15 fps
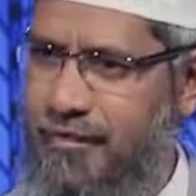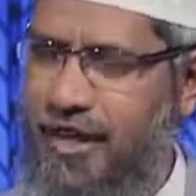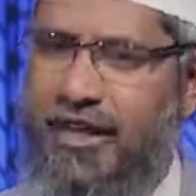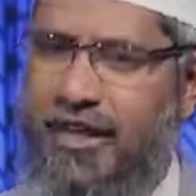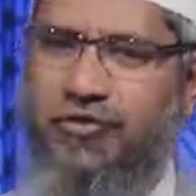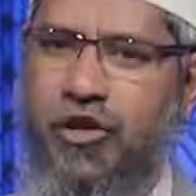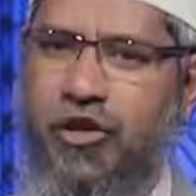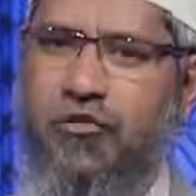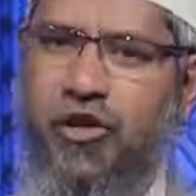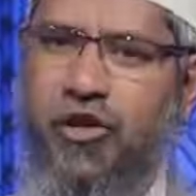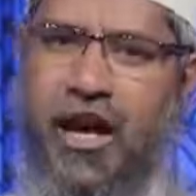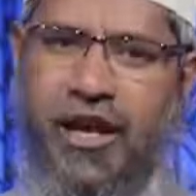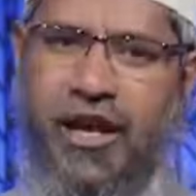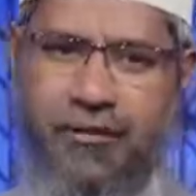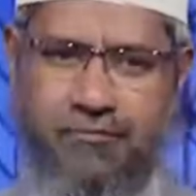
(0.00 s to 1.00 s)
in Surah
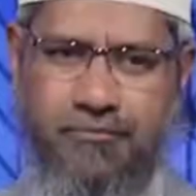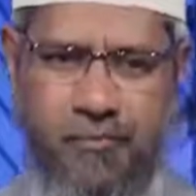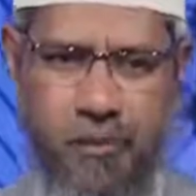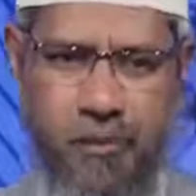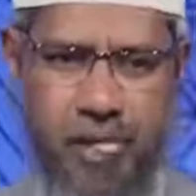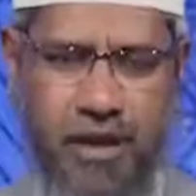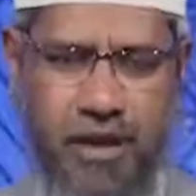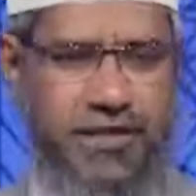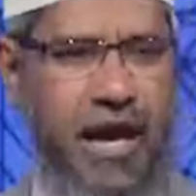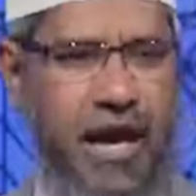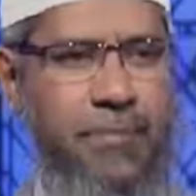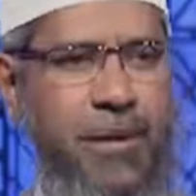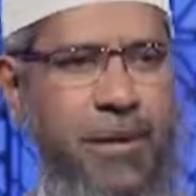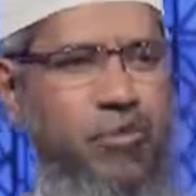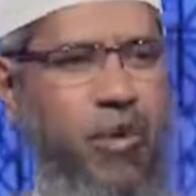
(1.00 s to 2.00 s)
Furqan,
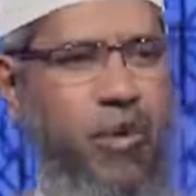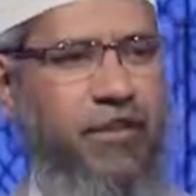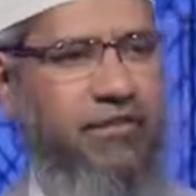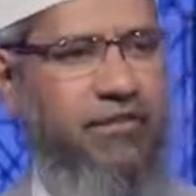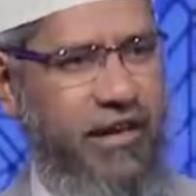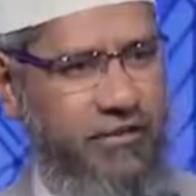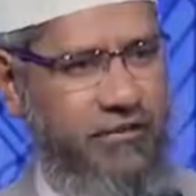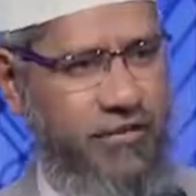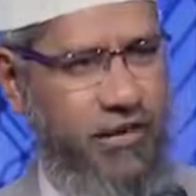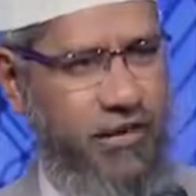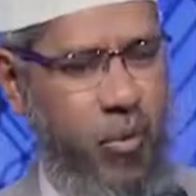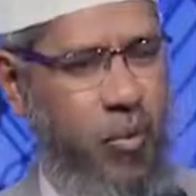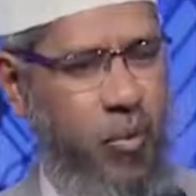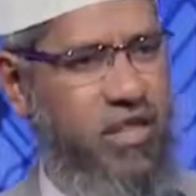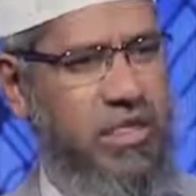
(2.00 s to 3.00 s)
chapter number 25,
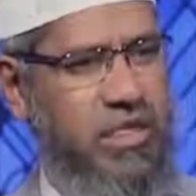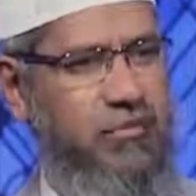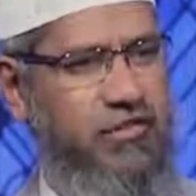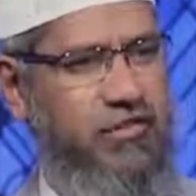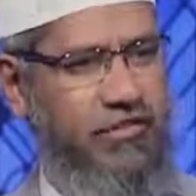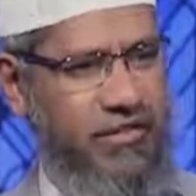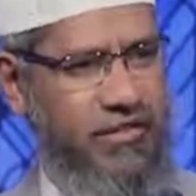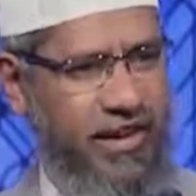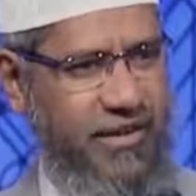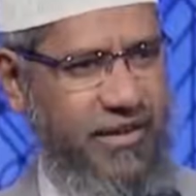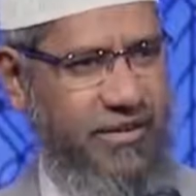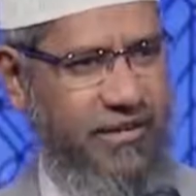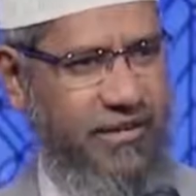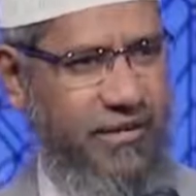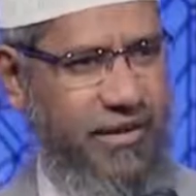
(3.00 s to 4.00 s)
verse number 51,
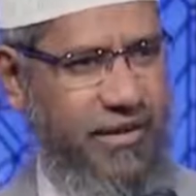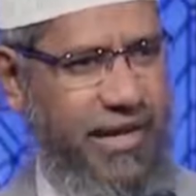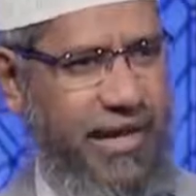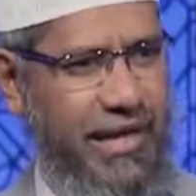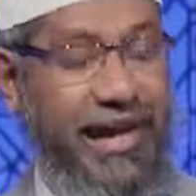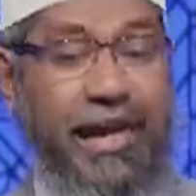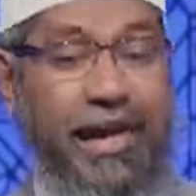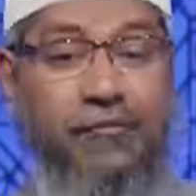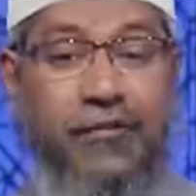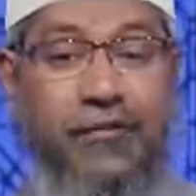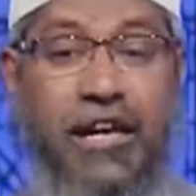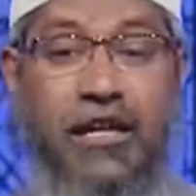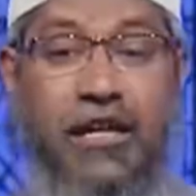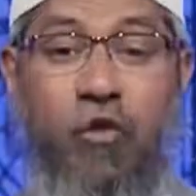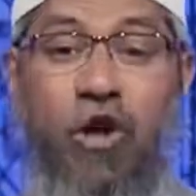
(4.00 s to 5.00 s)
if
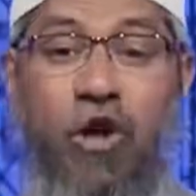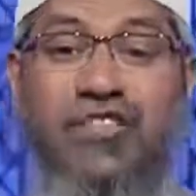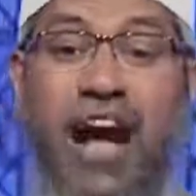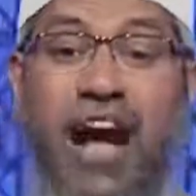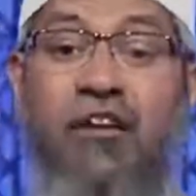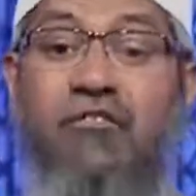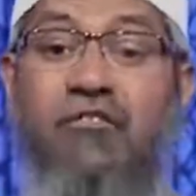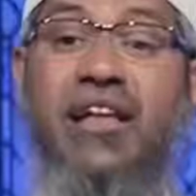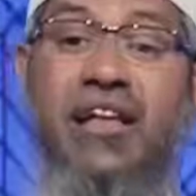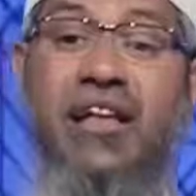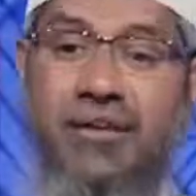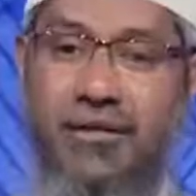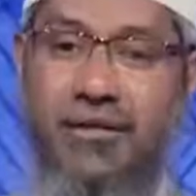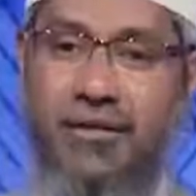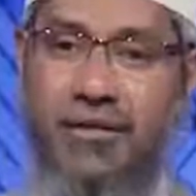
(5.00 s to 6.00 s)
it was our will,
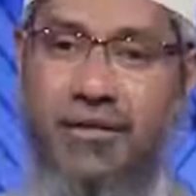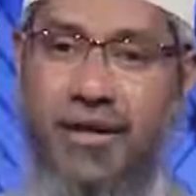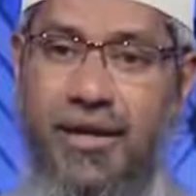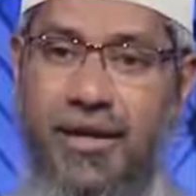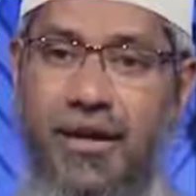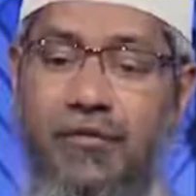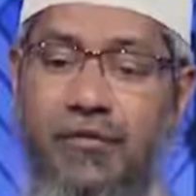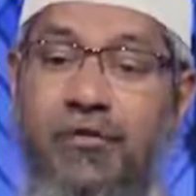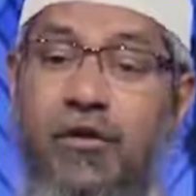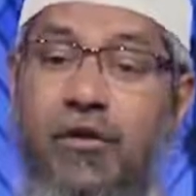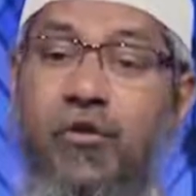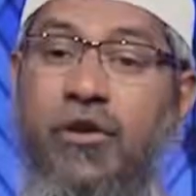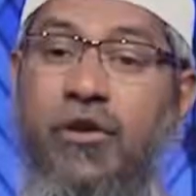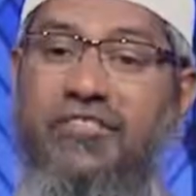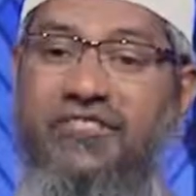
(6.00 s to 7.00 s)
we
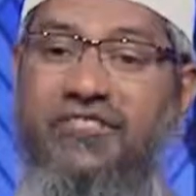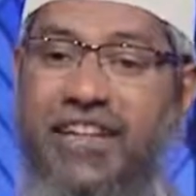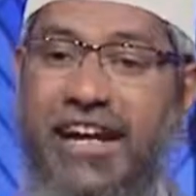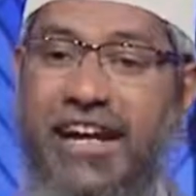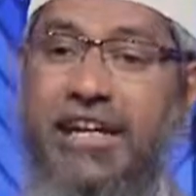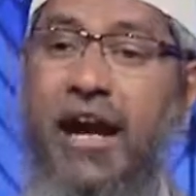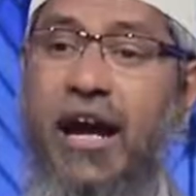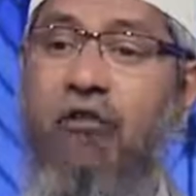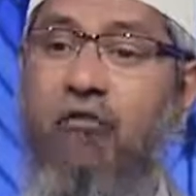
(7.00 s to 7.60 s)
would have sent a